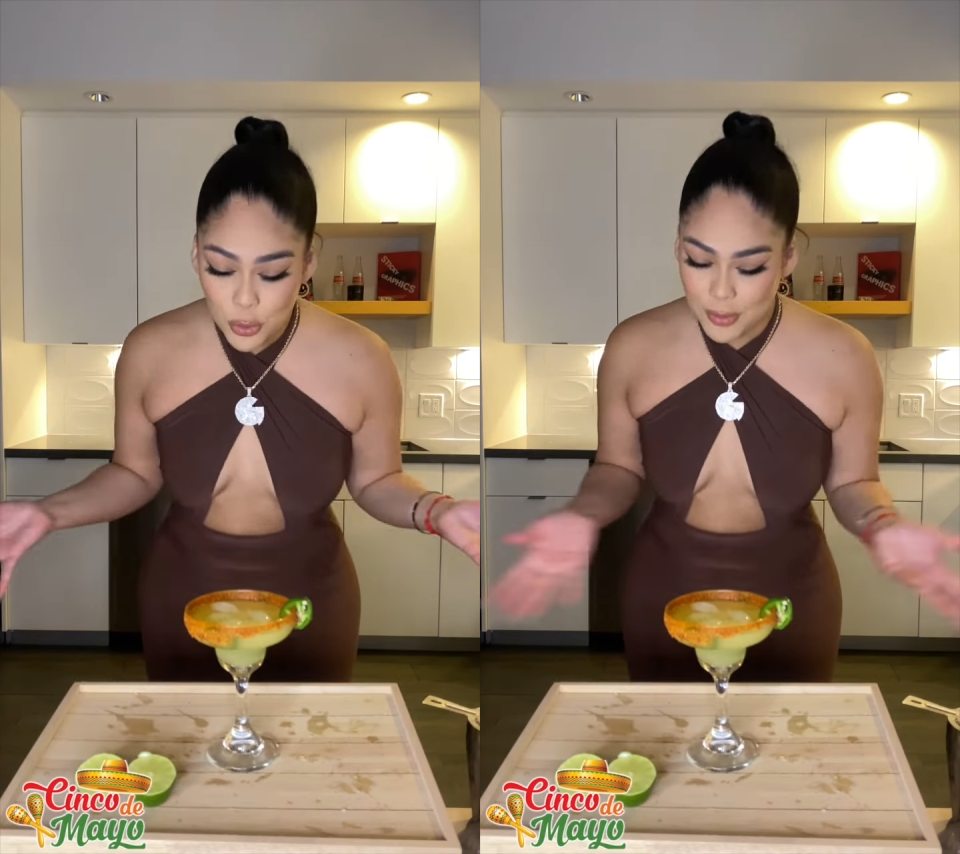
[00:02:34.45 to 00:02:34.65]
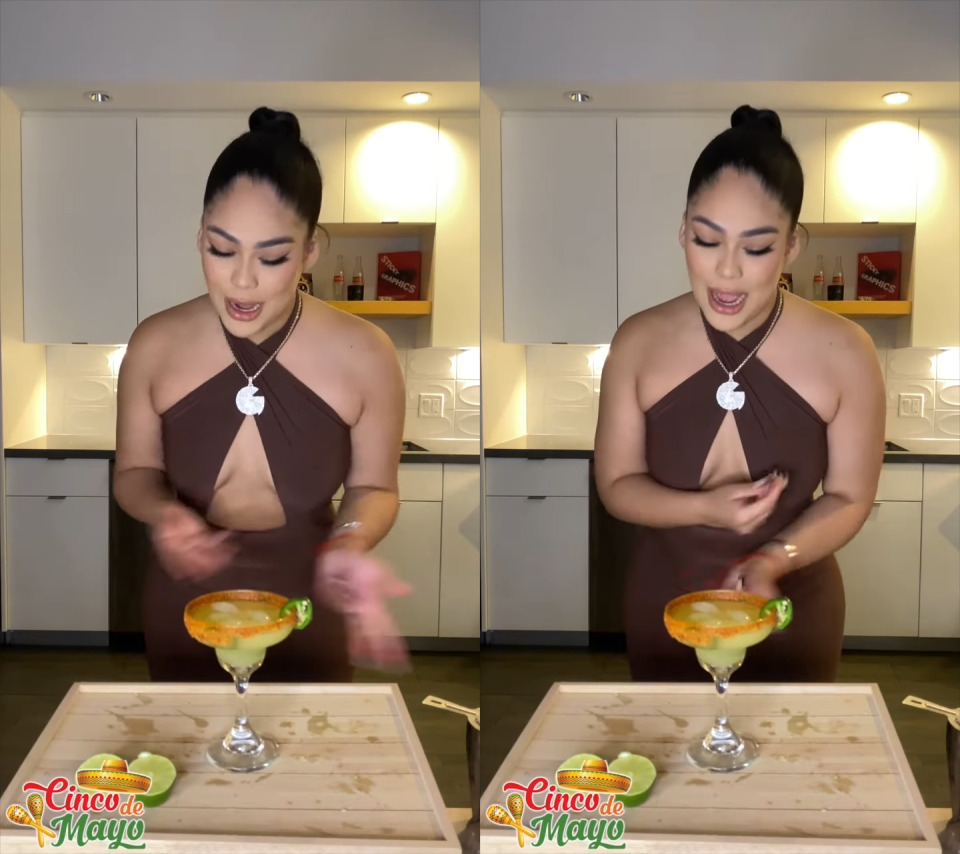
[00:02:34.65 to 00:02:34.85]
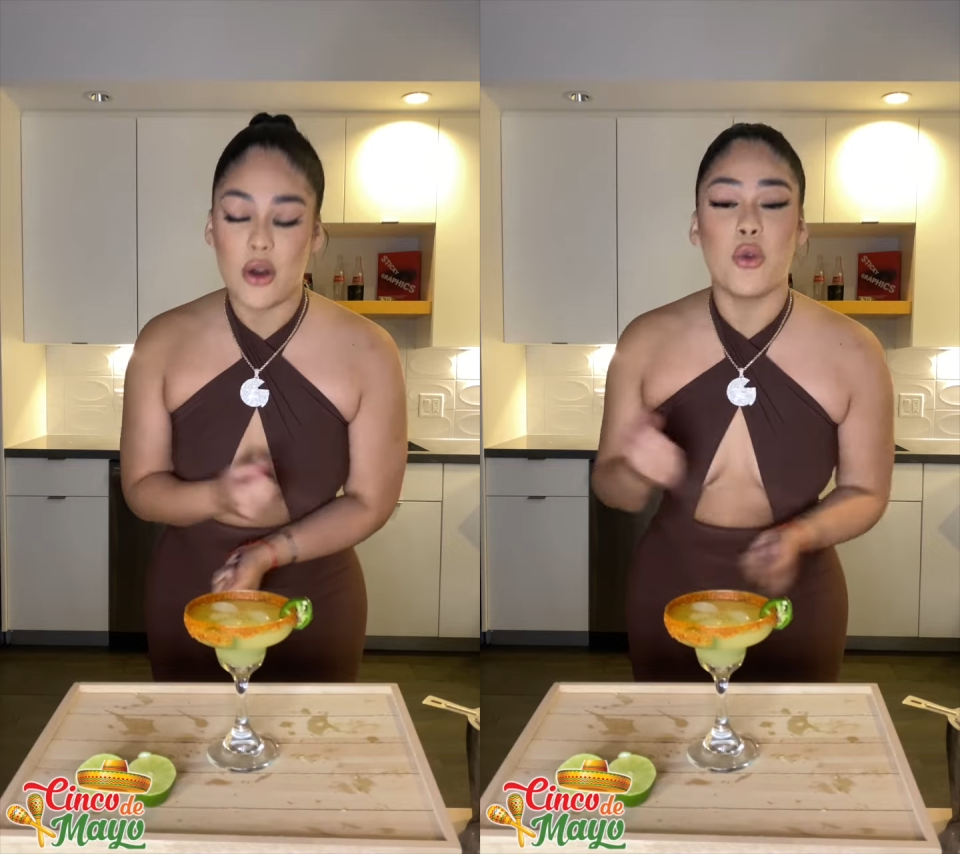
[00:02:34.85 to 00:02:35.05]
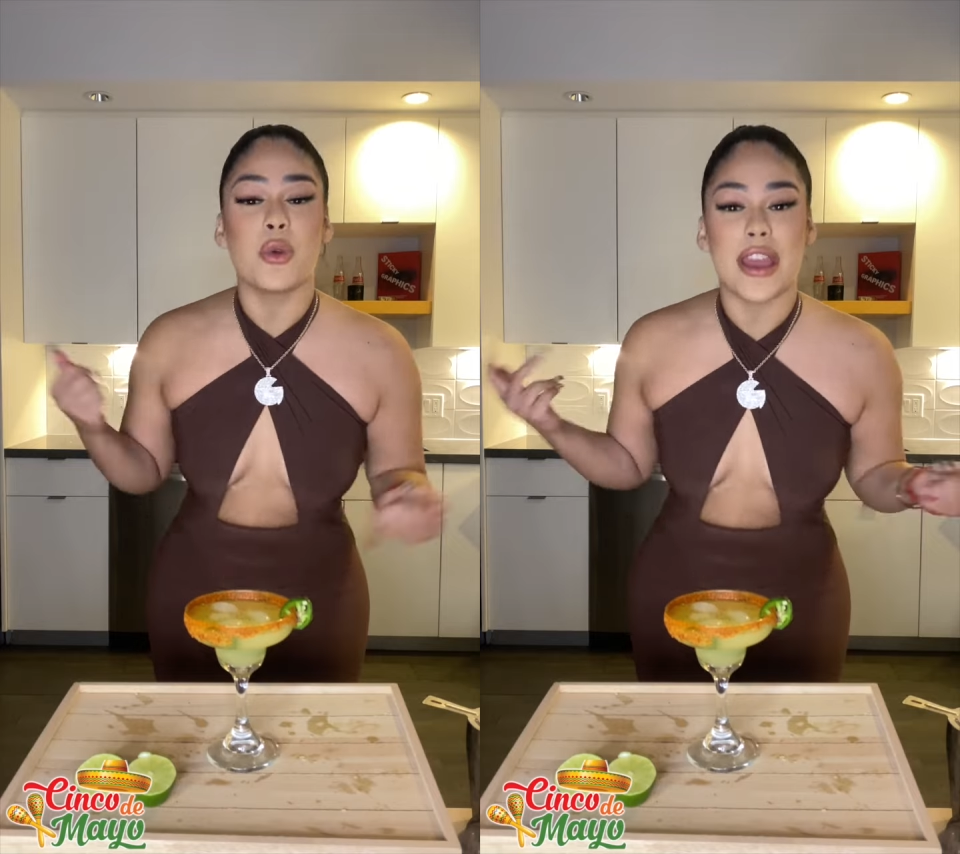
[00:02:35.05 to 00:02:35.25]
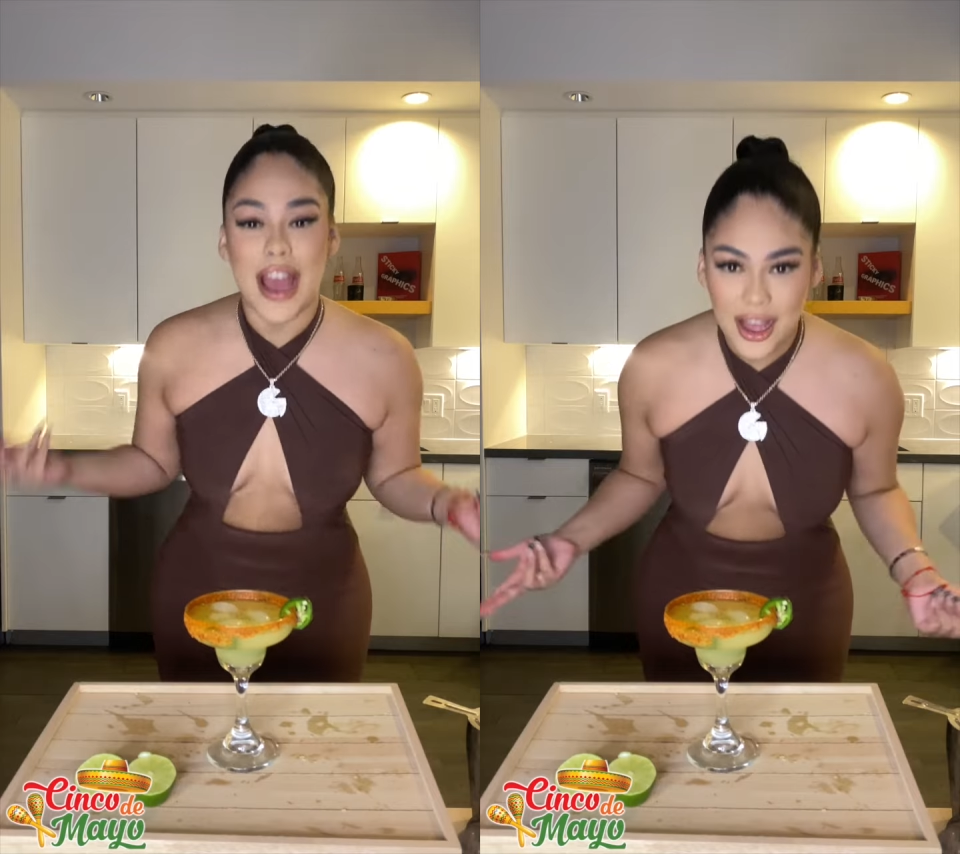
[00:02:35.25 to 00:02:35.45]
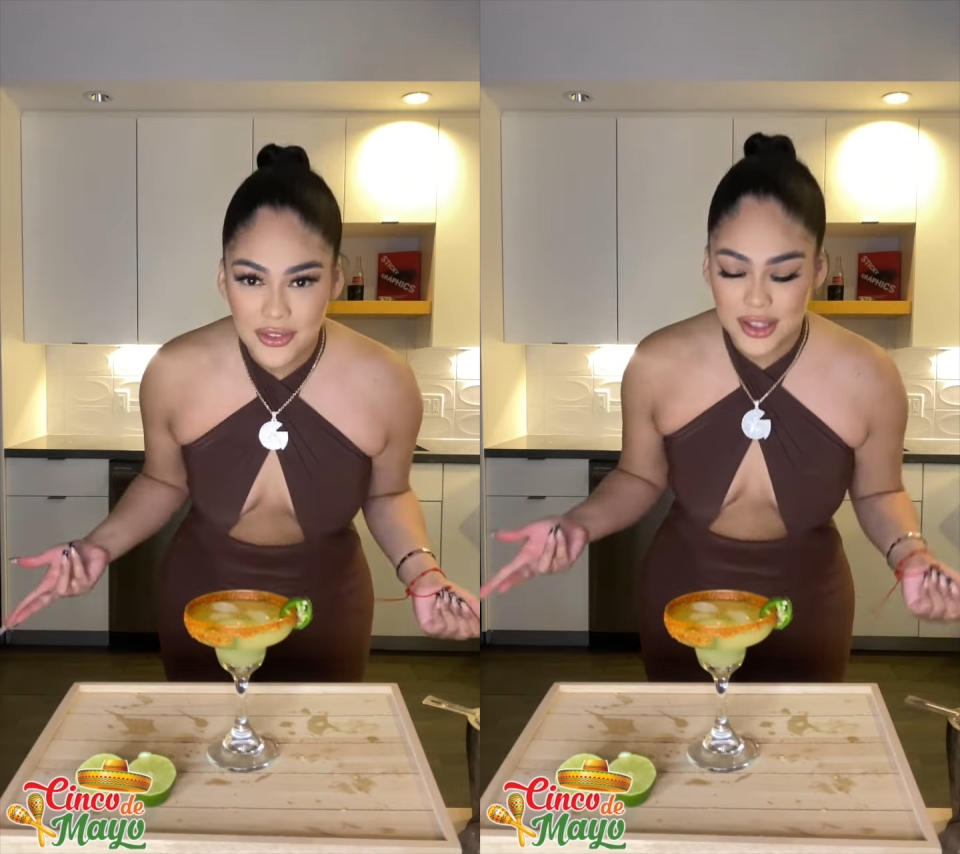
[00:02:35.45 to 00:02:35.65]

now we have it.